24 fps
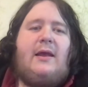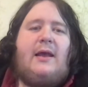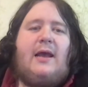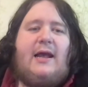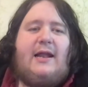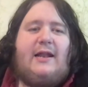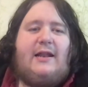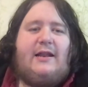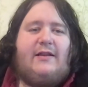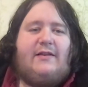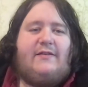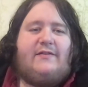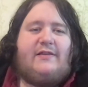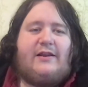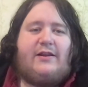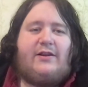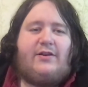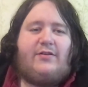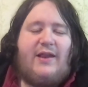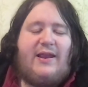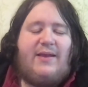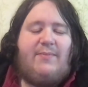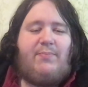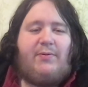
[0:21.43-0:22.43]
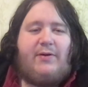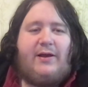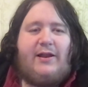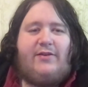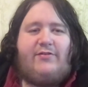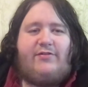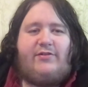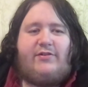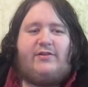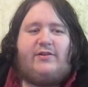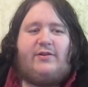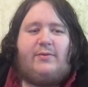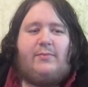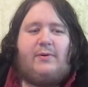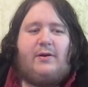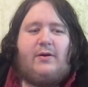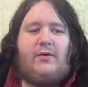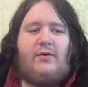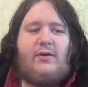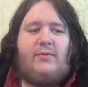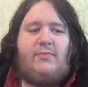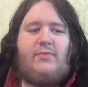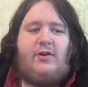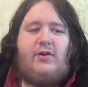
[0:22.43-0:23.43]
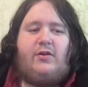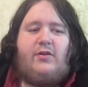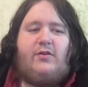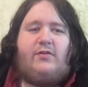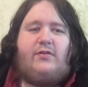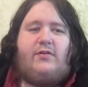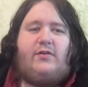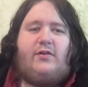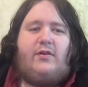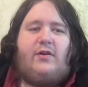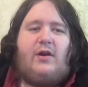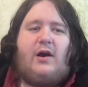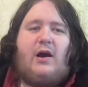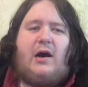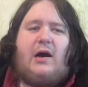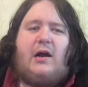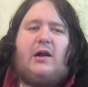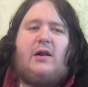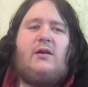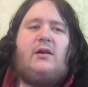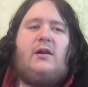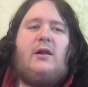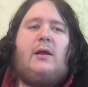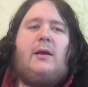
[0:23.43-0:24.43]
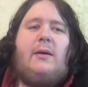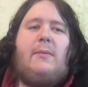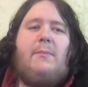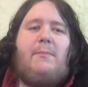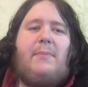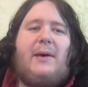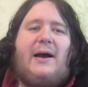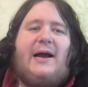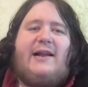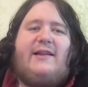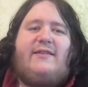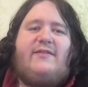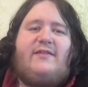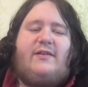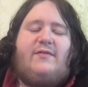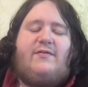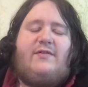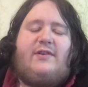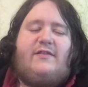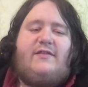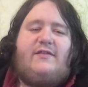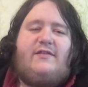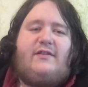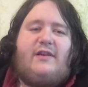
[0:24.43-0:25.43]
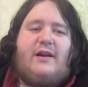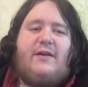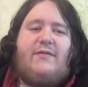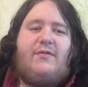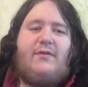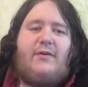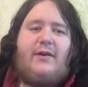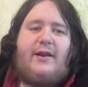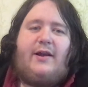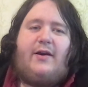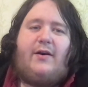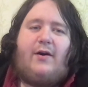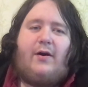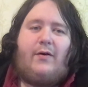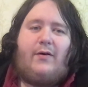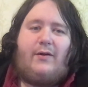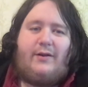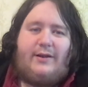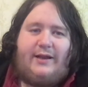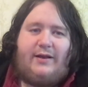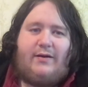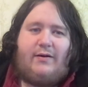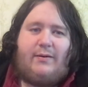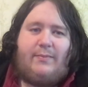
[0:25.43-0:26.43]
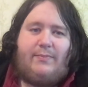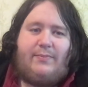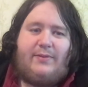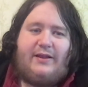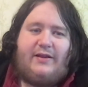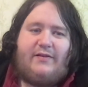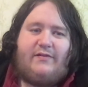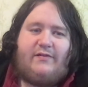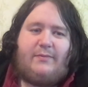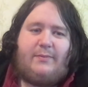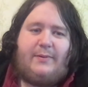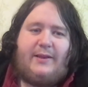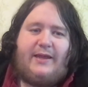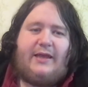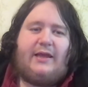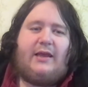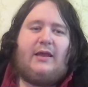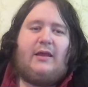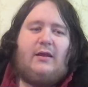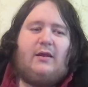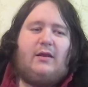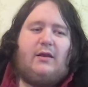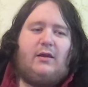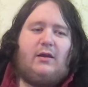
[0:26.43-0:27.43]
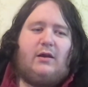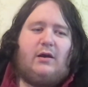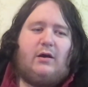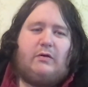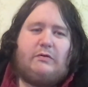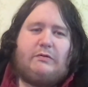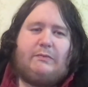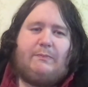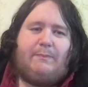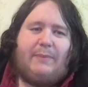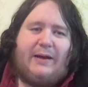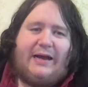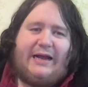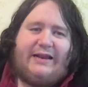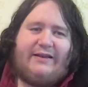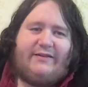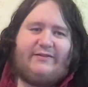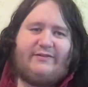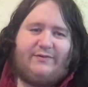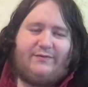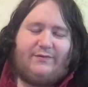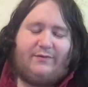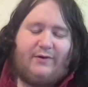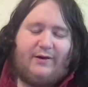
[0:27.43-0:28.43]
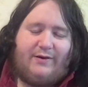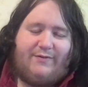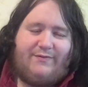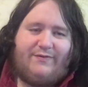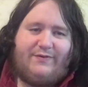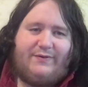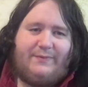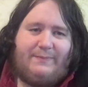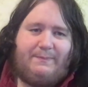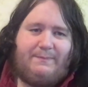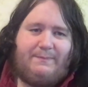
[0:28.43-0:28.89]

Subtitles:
And it is a great pleasure to welcome you to our Bags of Discovery holiday club this week called Bags of Love.